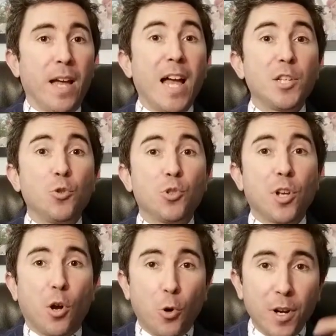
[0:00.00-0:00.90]
As you
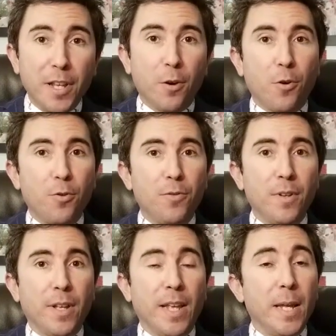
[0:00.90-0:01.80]
saw earlier,
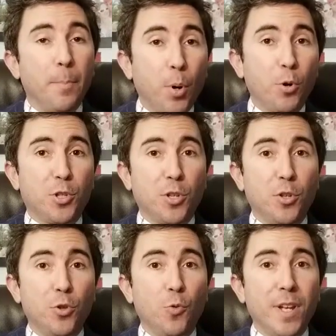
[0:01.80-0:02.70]
a
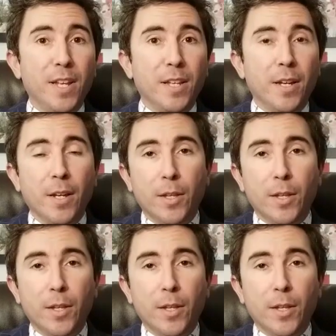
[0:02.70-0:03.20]
person doing